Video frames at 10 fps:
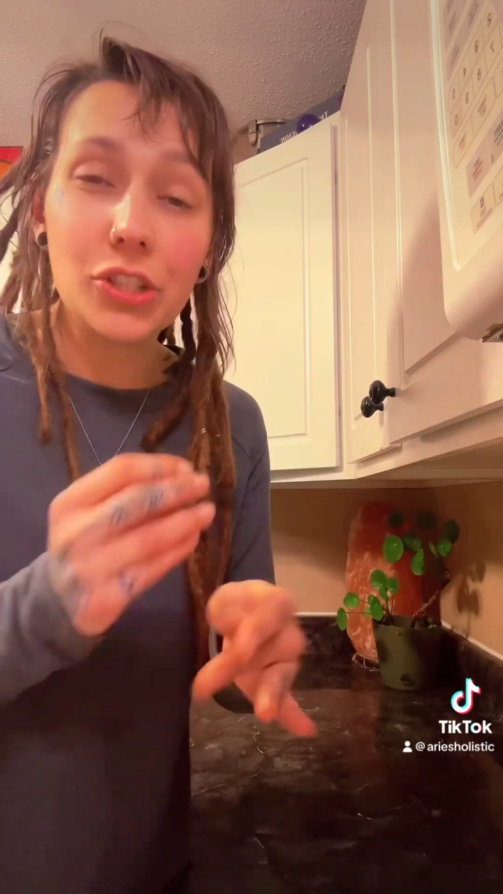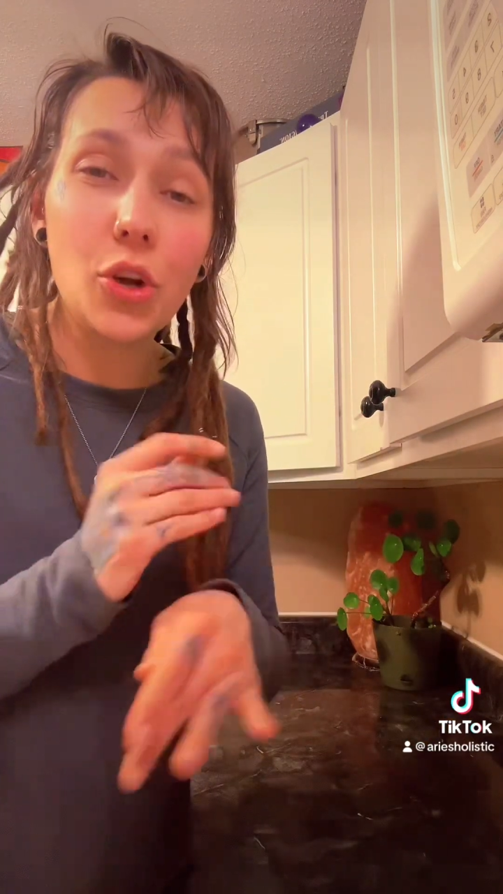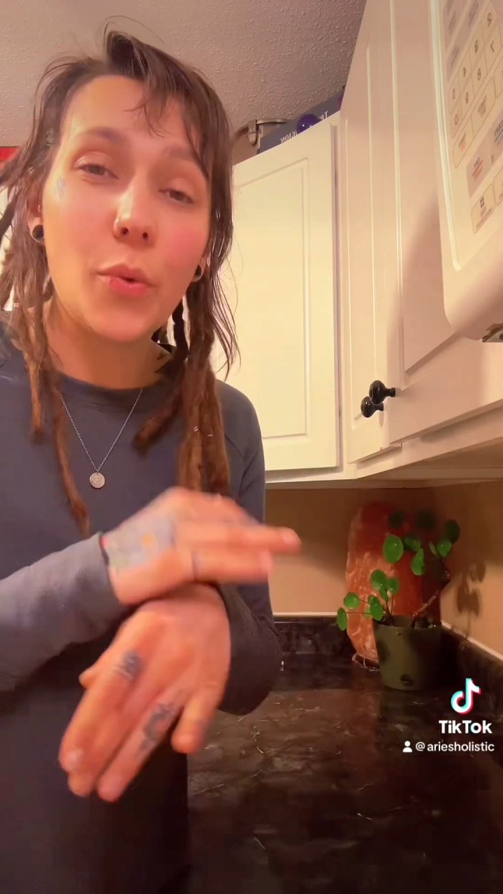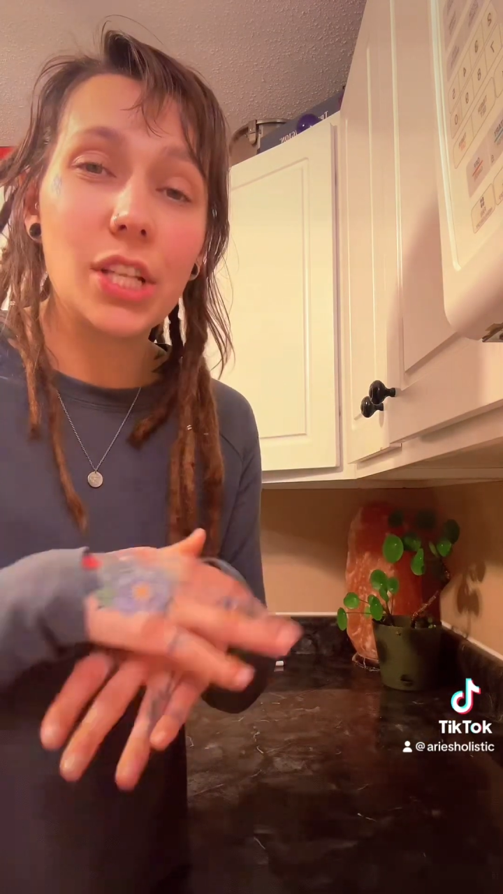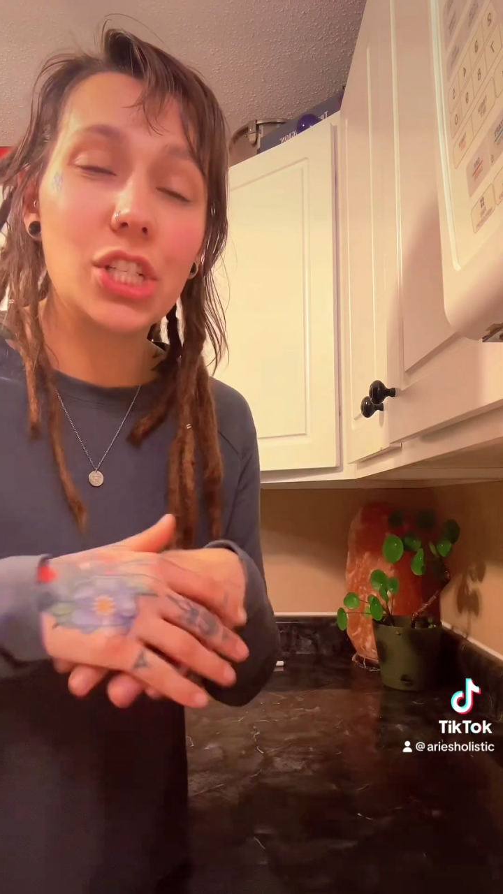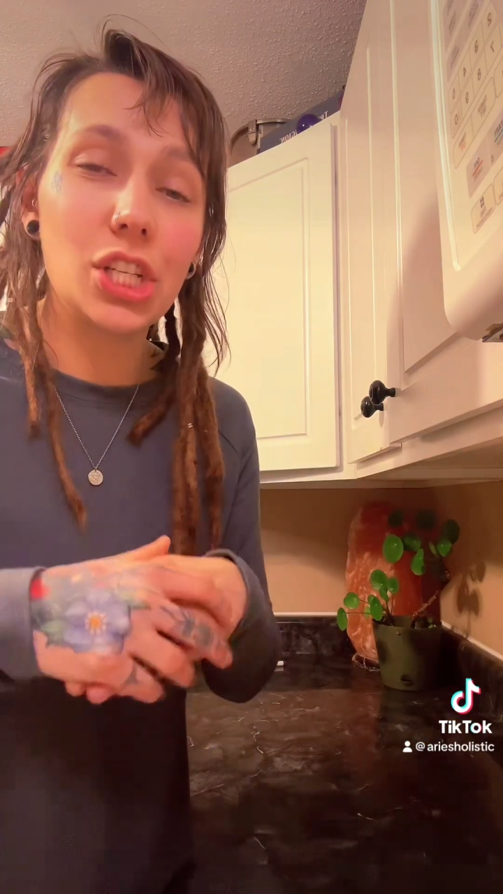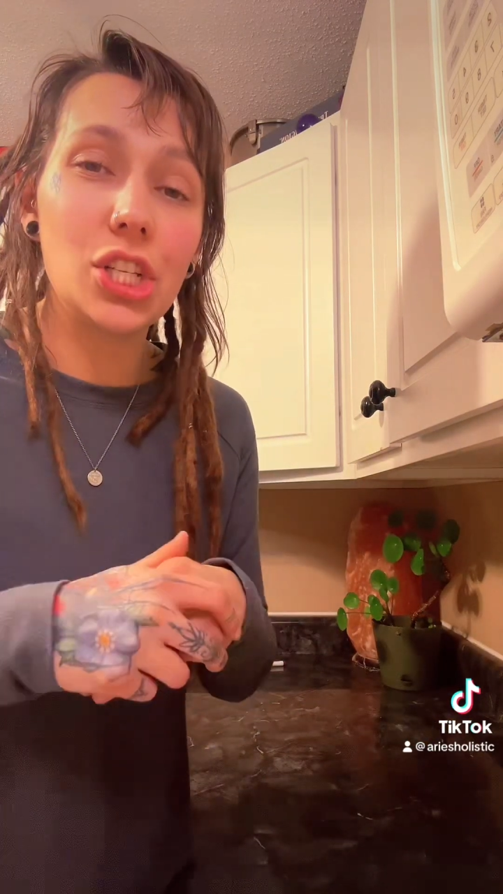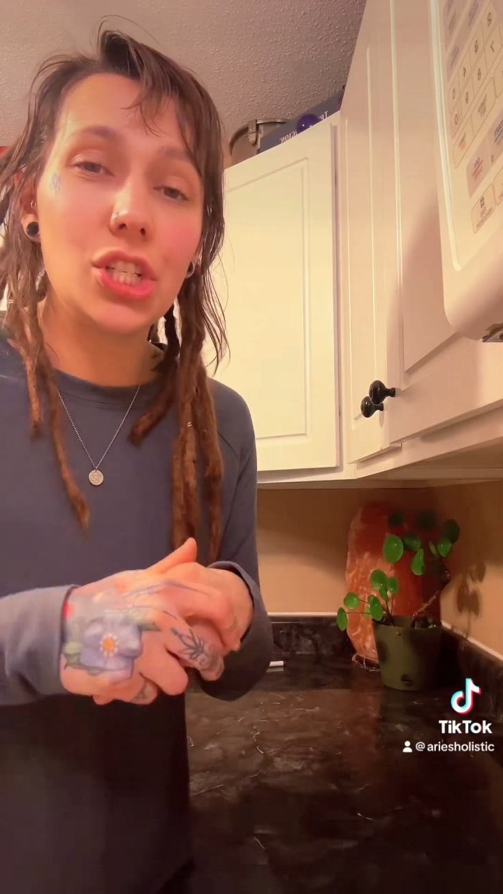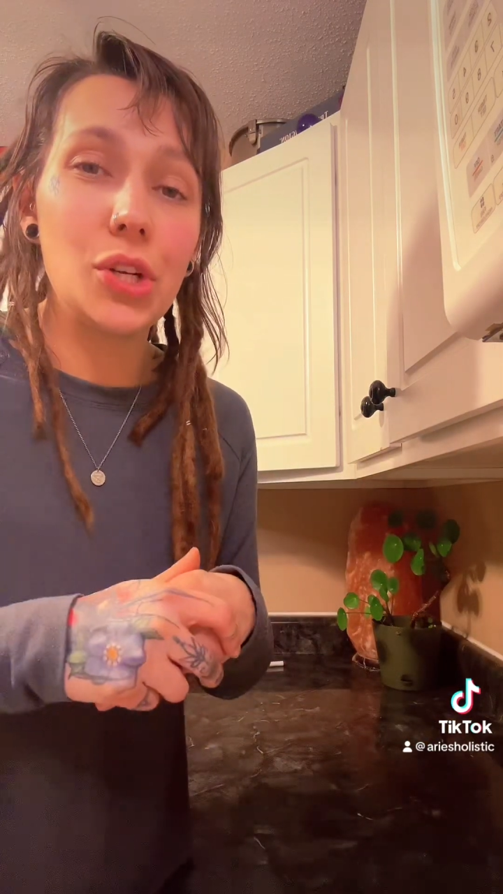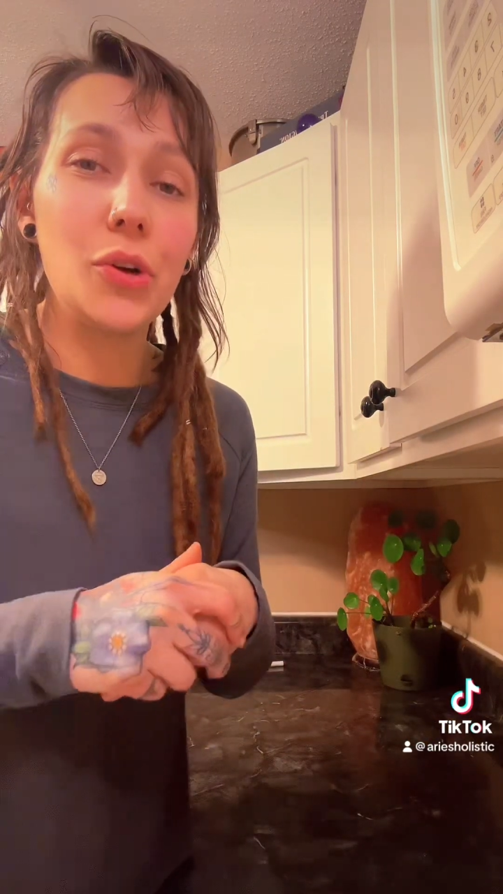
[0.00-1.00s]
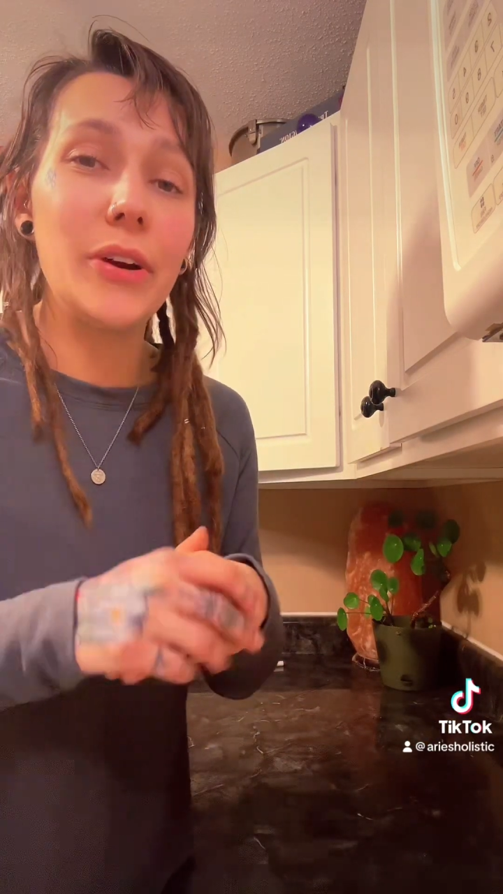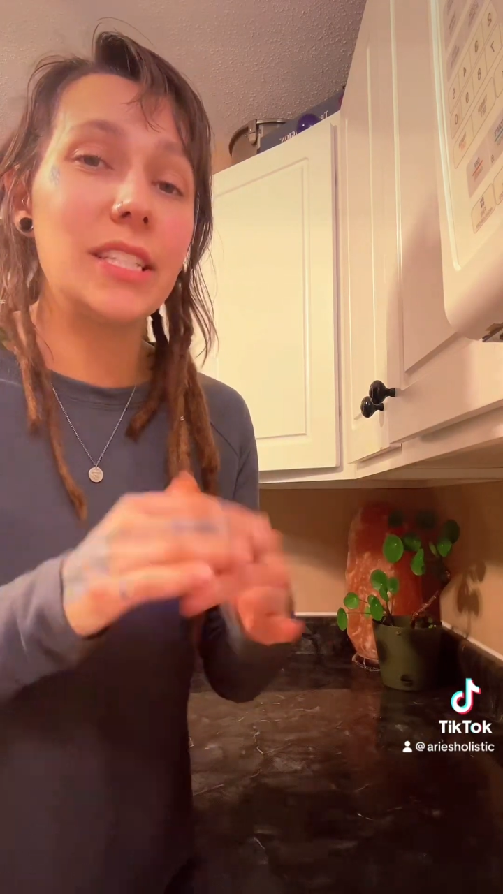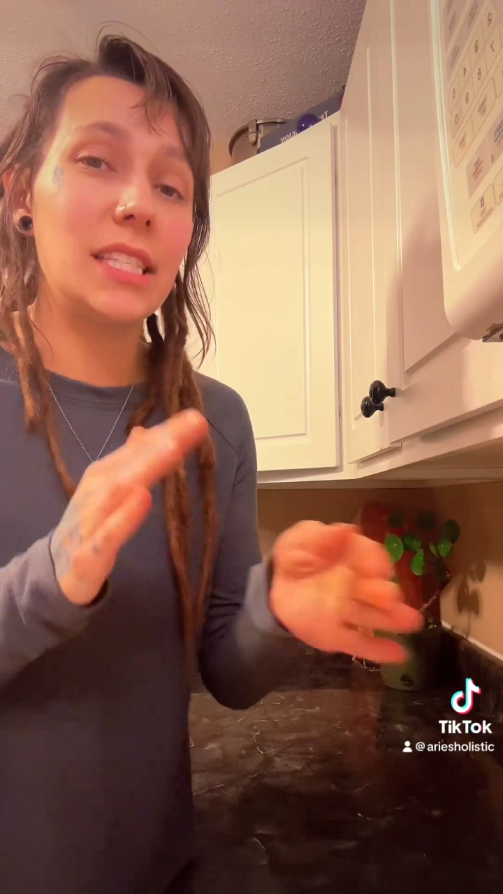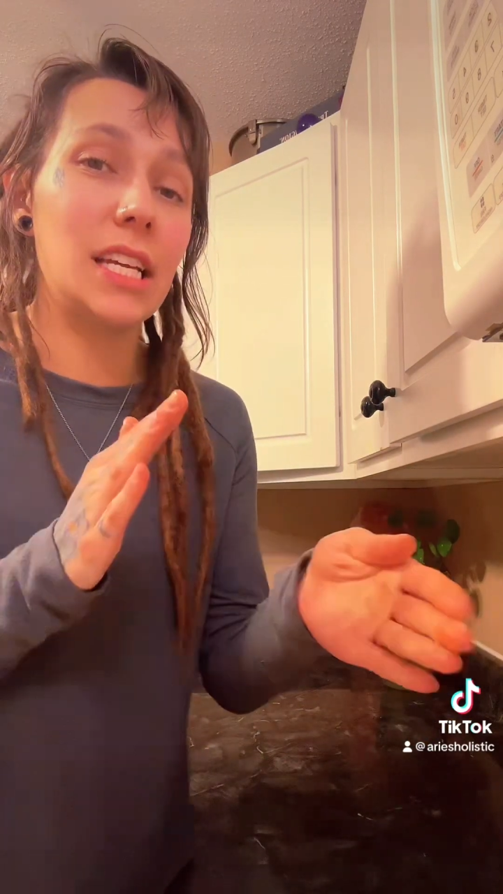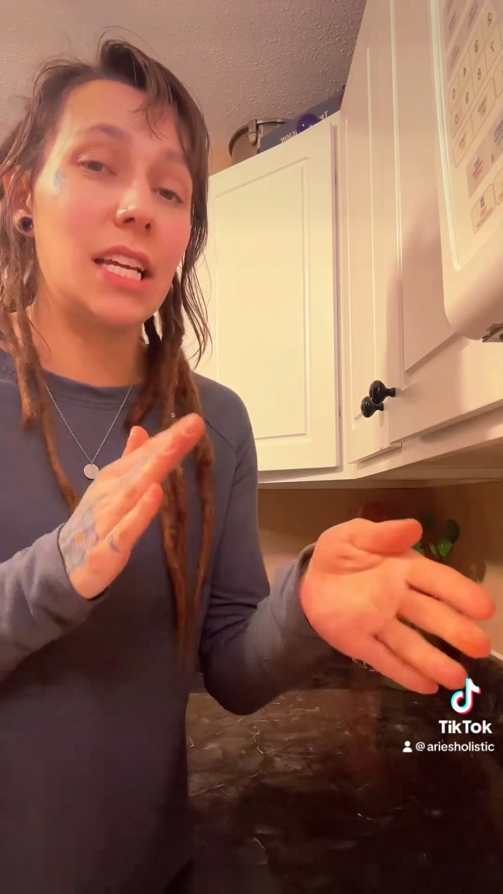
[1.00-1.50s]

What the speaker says: So what it's going to do is it's going